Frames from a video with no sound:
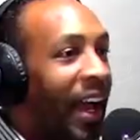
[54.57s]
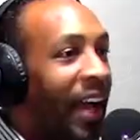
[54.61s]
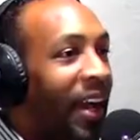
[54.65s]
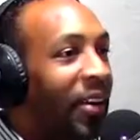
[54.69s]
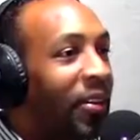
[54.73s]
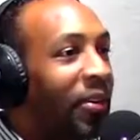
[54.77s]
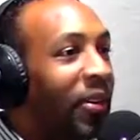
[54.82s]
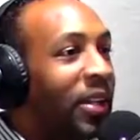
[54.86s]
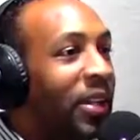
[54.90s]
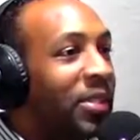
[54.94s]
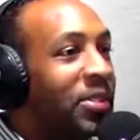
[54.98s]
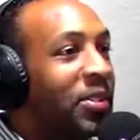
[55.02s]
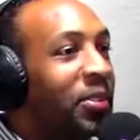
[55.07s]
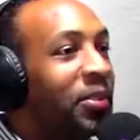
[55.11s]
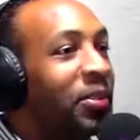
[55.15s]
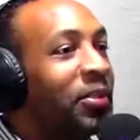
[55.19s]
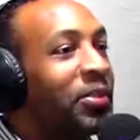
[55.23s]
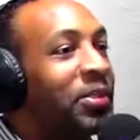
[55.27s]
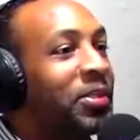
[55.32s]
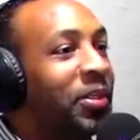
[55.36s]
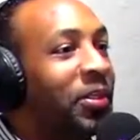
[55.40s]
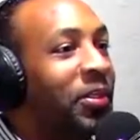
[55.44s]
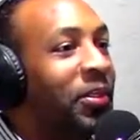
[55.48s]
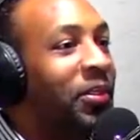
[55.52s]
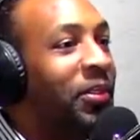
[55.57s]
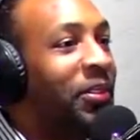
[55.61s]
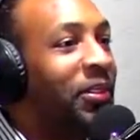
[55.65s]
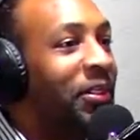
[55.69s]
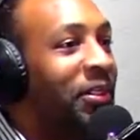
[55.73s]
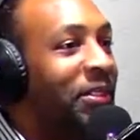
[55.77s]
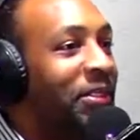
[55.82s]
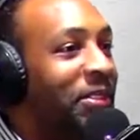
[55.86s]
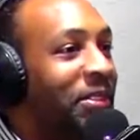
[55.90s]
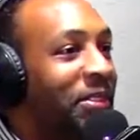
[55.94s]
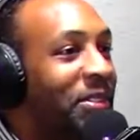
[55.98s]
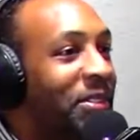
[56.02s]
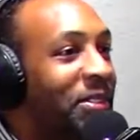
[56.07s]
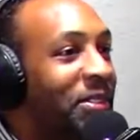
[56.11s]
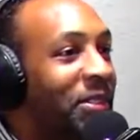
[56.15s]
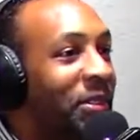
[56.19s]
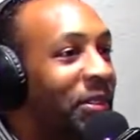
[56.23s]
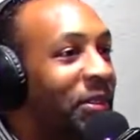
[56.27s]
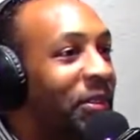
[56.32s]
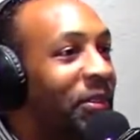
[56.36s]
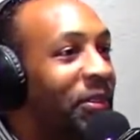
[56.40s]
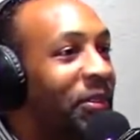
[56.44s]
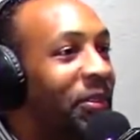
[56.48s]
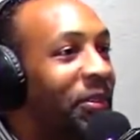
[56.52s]
Okay, so so
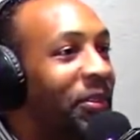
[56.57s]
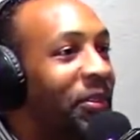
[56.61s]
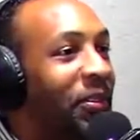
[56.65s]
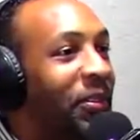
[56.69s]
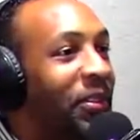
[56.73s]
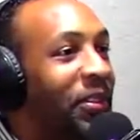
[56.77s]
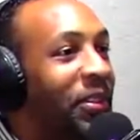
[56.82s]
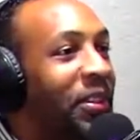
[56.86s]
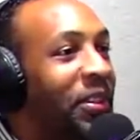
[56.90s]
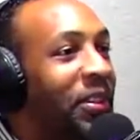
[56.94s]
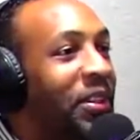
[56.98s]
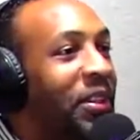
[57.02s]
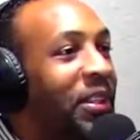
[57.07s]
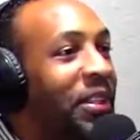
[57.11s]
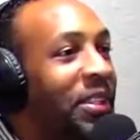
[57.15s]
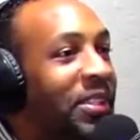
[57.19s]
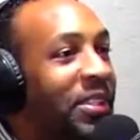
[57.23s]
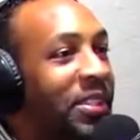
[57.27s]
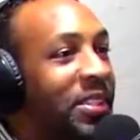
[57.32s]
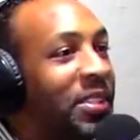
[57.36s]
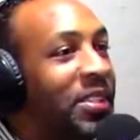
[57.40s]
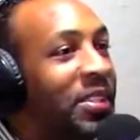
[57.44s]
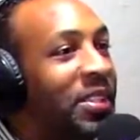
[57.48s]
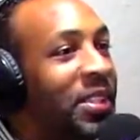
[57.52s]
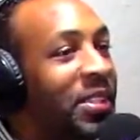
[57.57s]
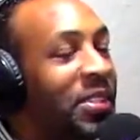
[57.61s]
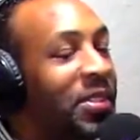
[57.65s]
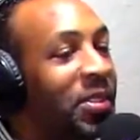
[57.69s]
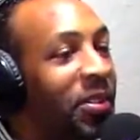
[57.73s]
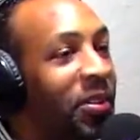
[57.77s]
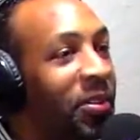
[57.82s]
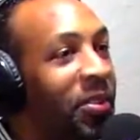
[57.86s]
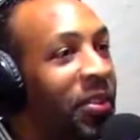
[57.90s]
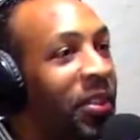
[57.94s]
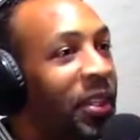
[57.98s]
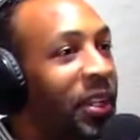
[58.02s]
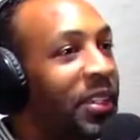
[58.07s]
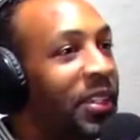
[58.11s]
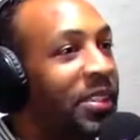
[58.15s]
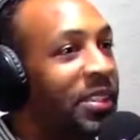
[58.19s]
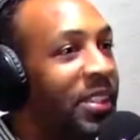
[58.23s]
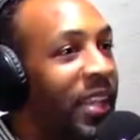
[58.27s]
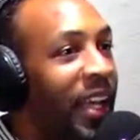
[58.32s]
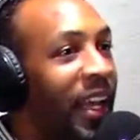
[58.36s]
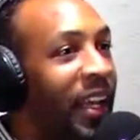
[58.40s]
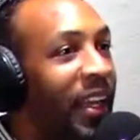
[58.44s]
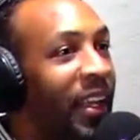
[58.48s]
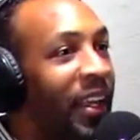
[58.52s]
so this is these are things
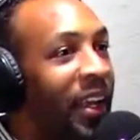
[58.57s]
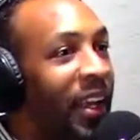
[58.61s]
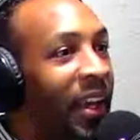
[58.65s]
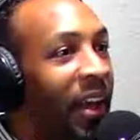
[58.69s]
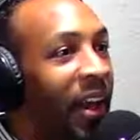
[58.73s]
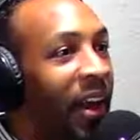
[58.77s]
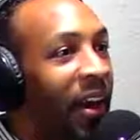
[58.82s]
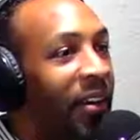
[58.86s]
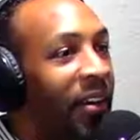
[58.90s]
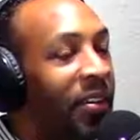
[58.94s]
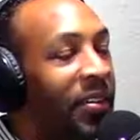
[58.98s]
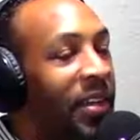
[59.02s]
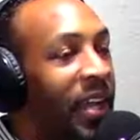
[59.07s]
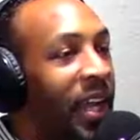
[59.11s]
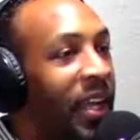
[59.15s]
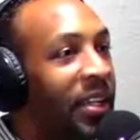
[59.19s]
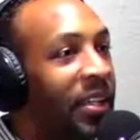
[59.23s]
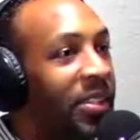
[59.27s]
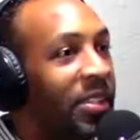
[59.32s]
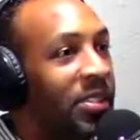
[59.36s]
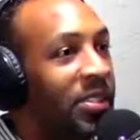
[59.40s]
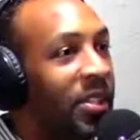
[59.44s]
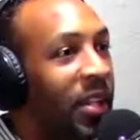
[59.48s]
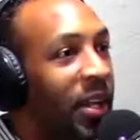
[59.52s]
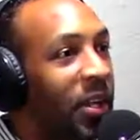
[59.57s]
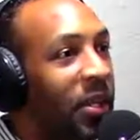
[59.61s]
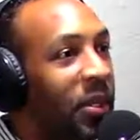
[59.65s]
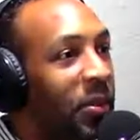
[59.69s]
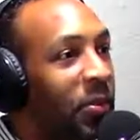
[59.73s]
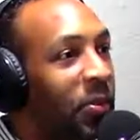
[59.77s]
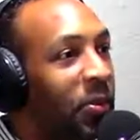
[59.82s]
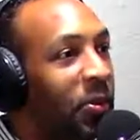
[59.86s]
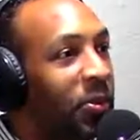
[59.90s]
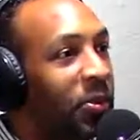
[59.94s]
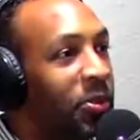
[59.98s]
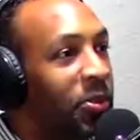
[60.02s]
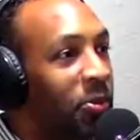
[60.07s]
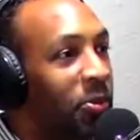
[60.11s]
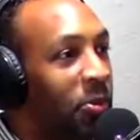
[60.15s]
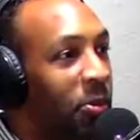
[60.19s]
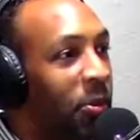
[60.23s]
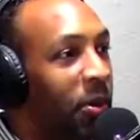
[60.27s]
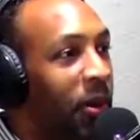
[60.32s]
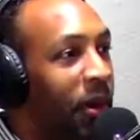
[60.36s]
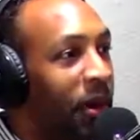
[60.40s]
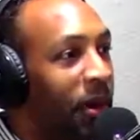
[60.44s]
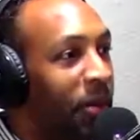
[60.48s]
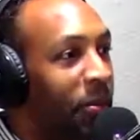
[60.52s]
that are not desirable
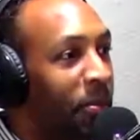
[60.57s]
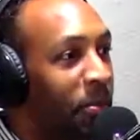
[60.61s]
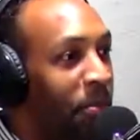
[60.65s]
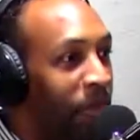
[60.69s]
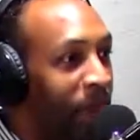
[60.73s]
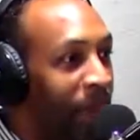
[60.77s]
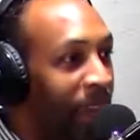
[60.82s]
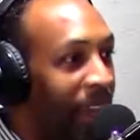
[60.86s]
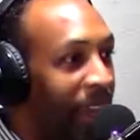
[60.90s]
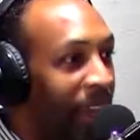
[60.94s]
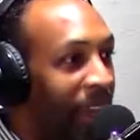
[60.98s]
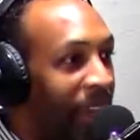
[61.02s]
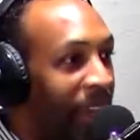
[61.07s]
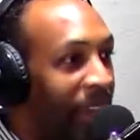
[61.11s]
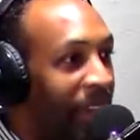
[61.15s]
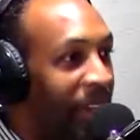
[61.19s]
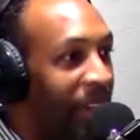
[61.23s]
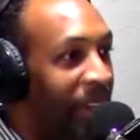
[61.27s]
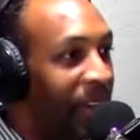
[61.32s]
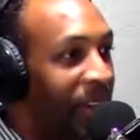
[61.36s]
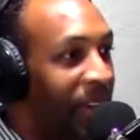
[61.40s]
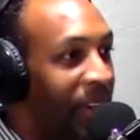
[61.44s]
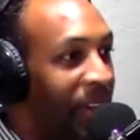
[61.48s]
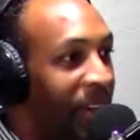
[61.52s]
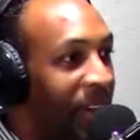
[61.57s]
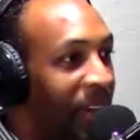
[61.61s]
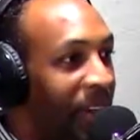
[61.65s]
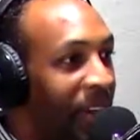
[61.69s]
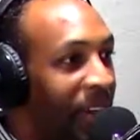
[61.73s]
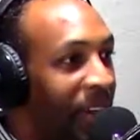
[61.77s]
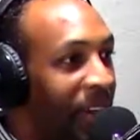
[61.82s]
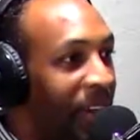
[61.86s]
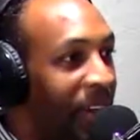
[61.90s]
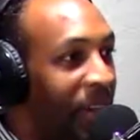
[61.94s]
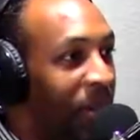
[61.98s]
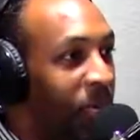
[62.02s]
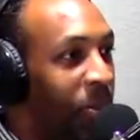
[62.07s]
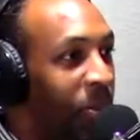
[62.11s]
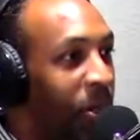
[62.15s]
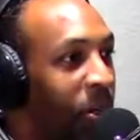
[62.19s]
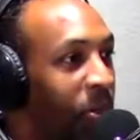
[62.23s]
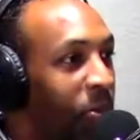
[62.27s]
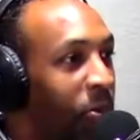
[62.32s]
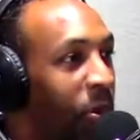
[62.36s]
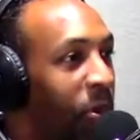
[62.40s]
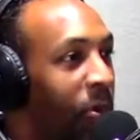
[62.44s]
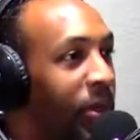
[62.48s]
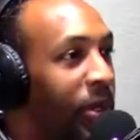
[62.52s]
to a man when a
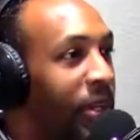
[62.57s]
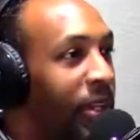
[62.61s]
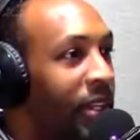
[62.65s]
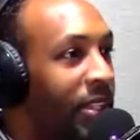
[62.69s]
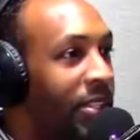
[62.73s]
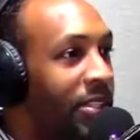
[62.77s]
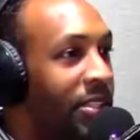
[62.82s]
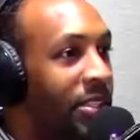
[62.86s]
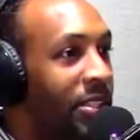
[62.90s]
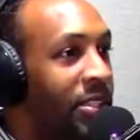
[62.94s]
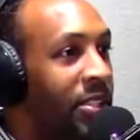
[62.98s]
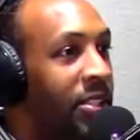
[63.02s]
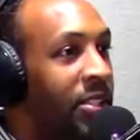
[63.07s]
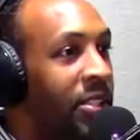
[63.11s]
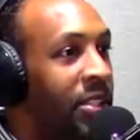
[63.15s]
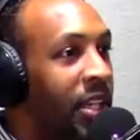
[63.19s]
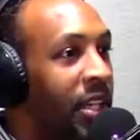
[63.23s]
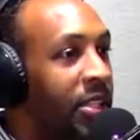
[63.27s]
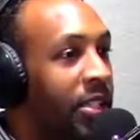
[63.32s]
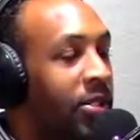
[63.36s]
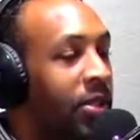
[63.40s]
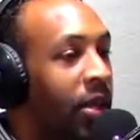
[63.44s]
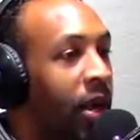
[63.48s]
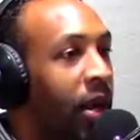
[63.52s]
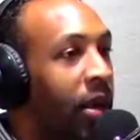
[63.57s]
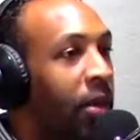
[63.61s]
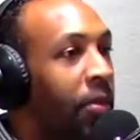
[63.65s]
woman does it. Yes, our